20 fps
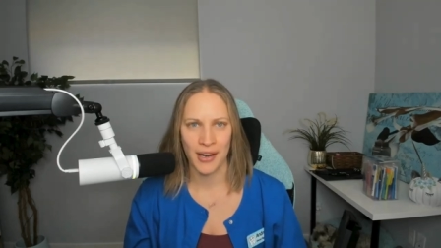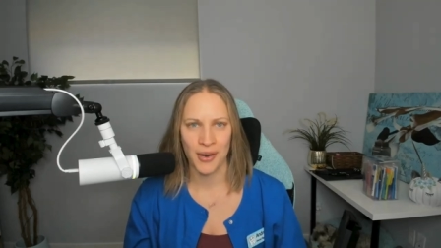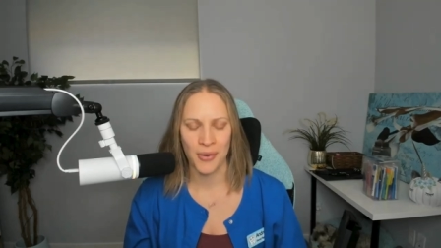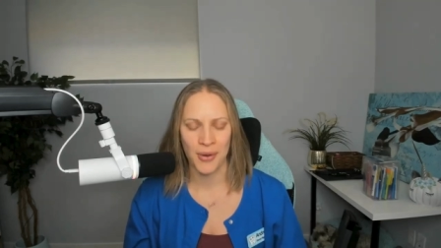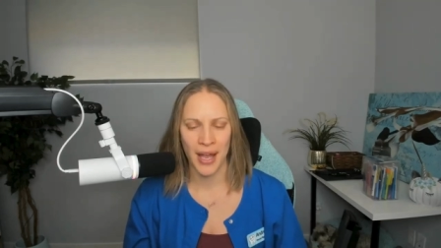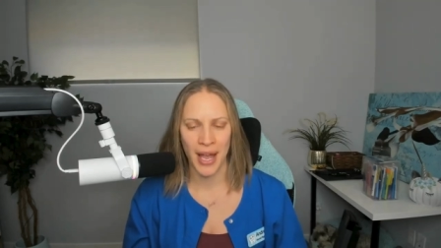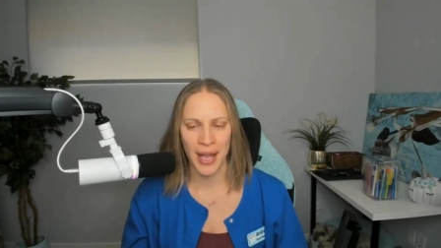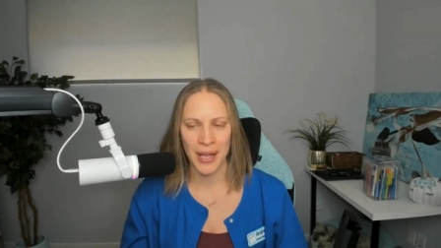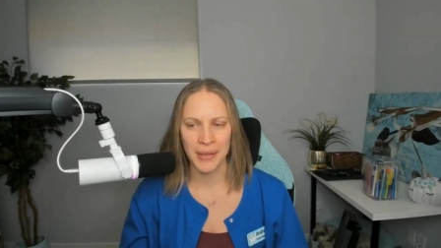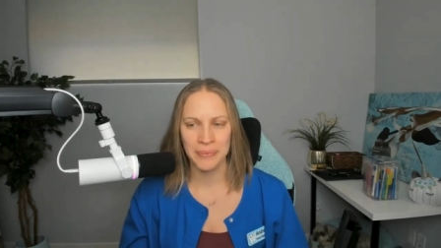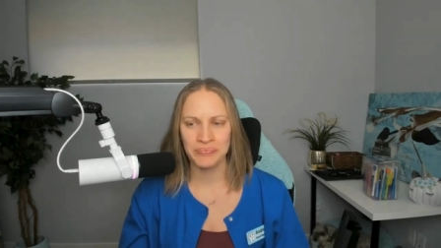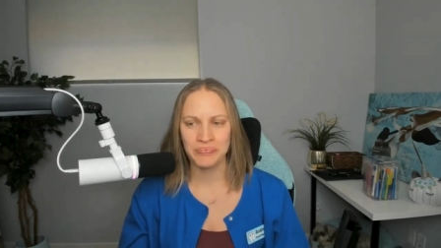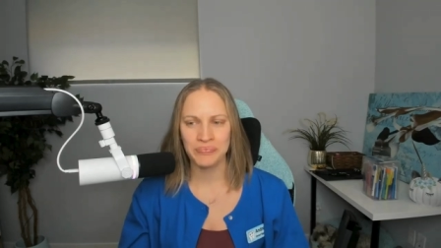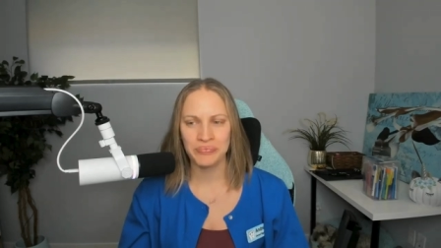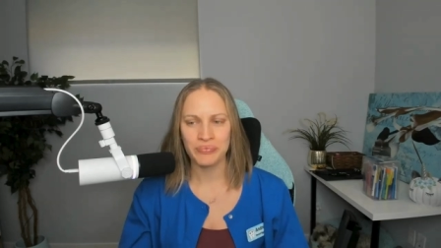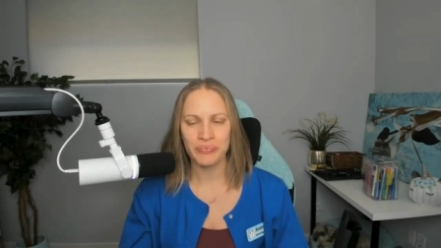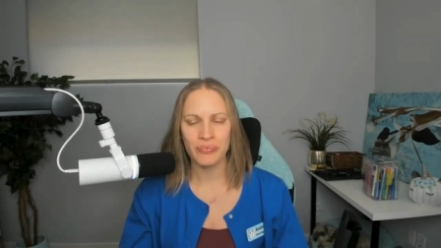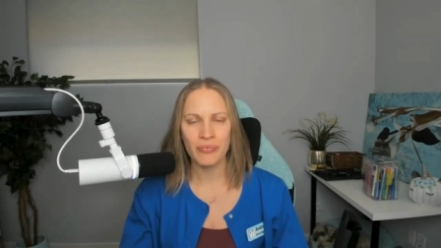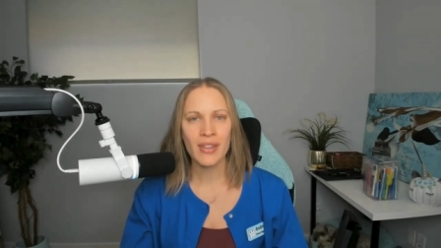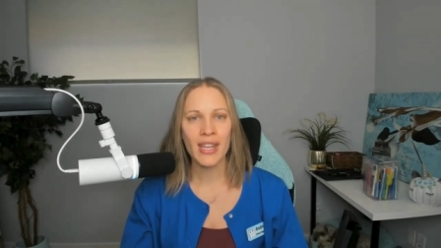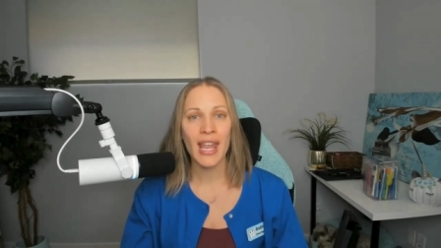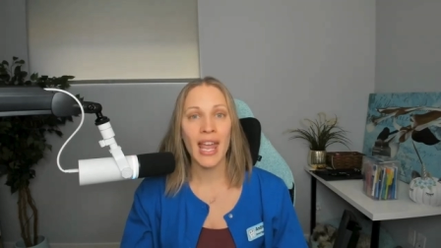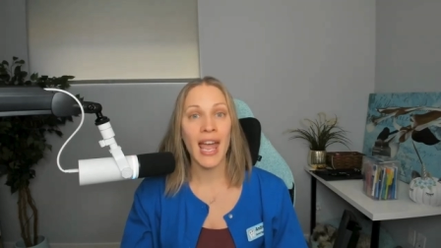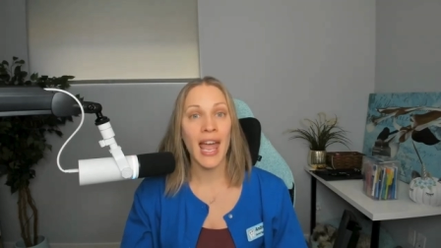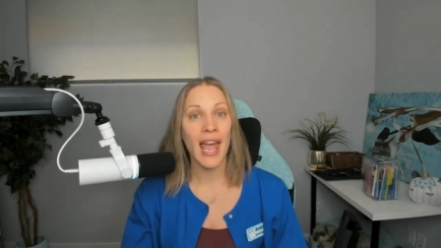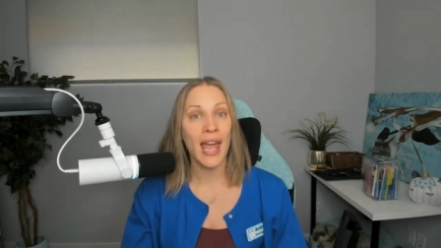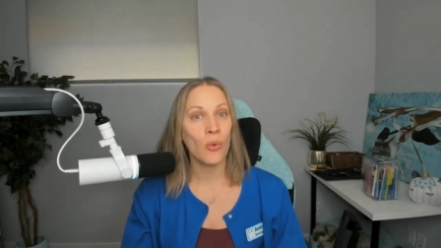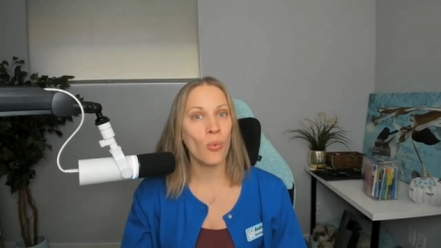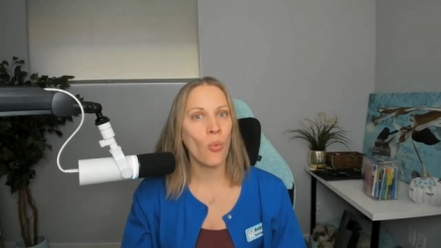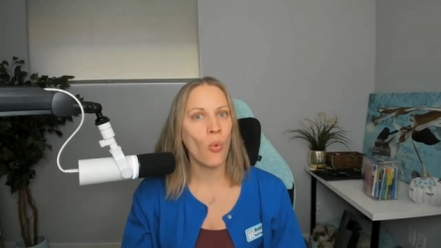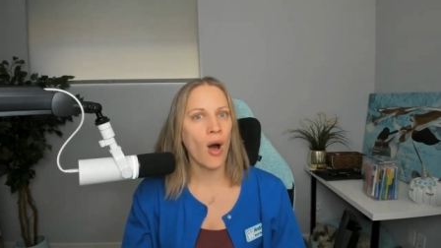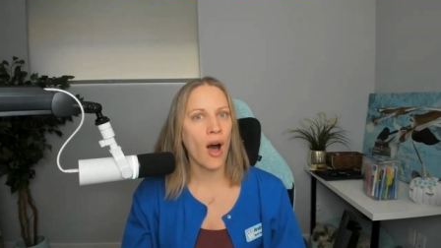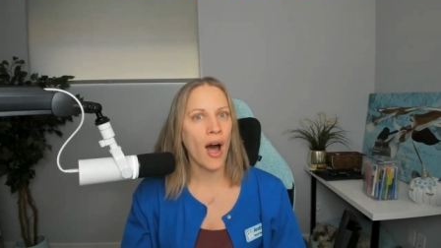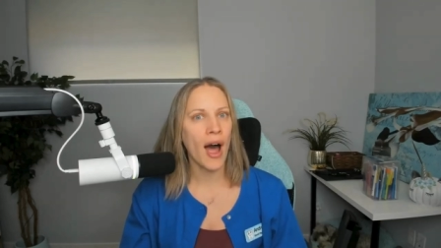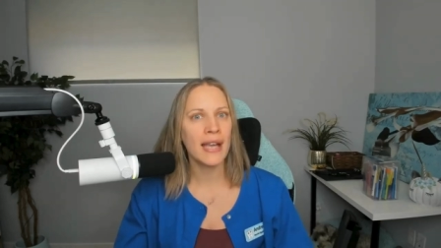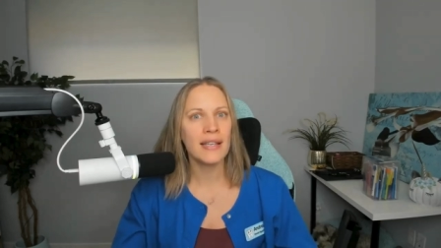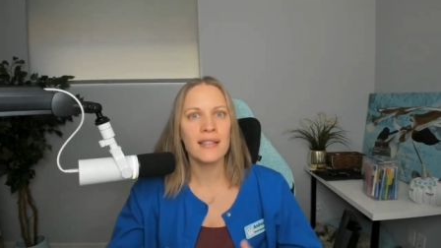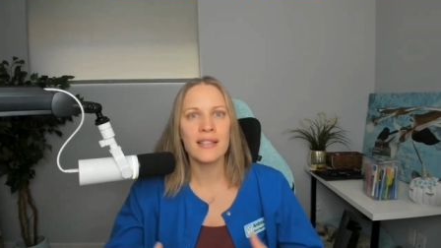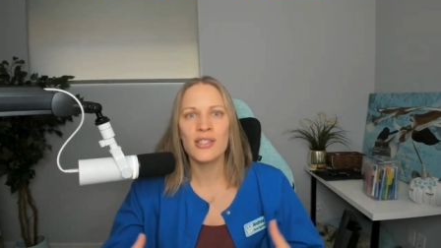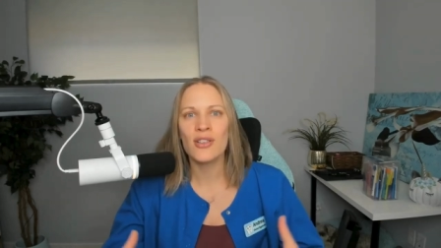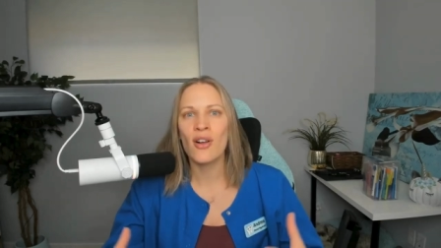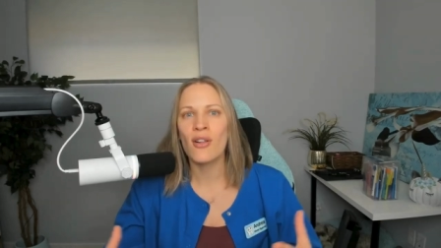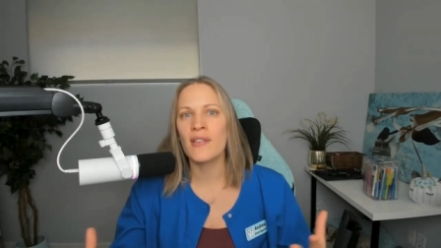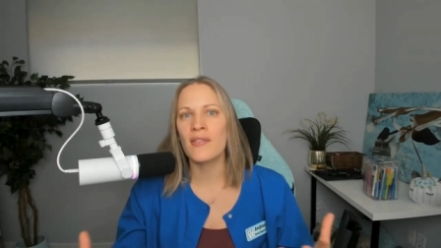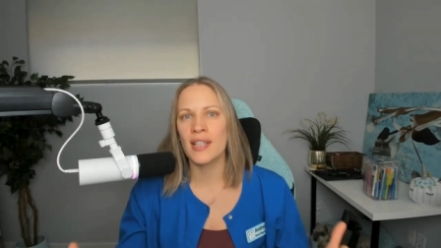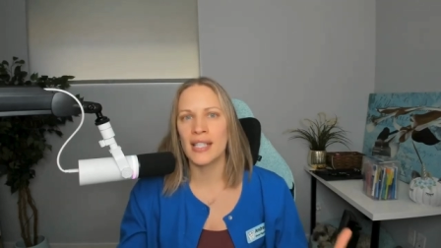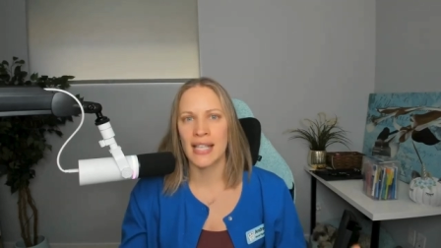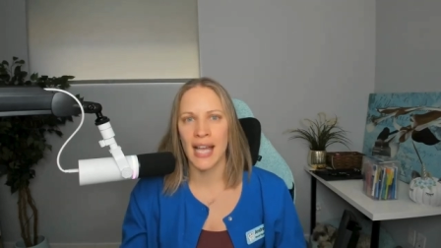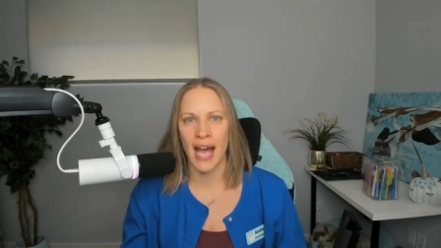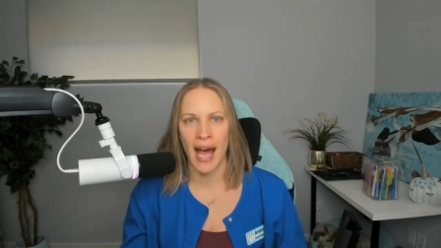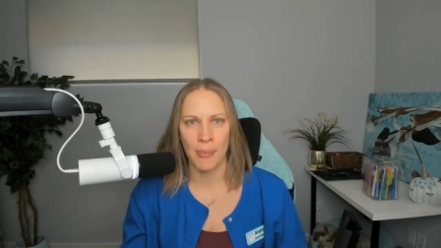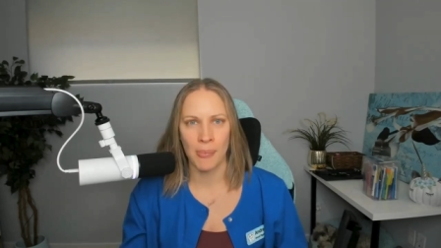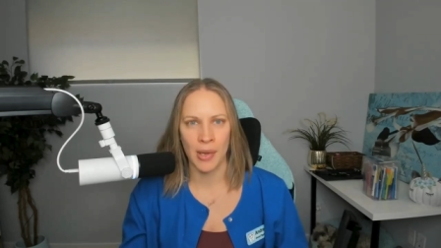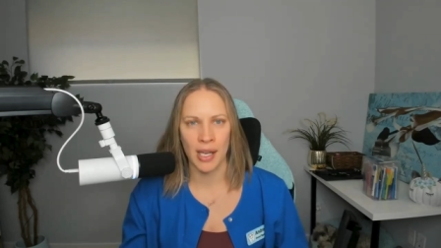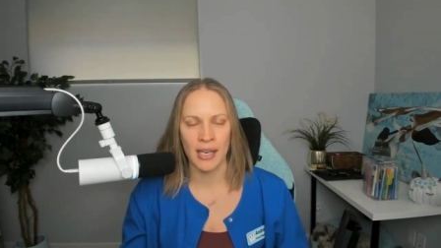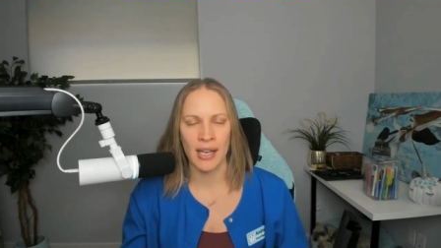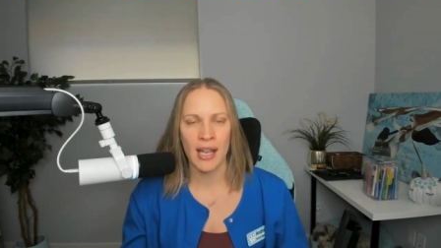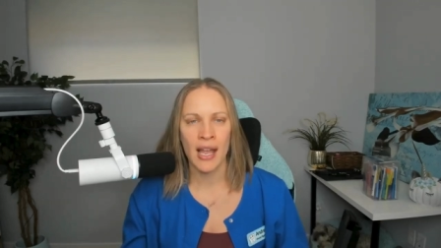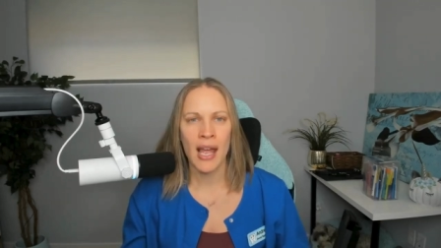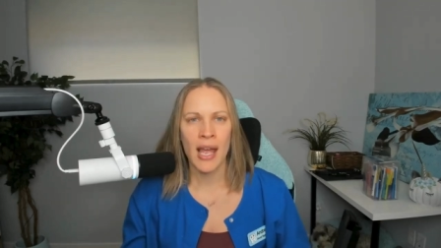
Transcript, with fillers: Okay. And why does all of this happen?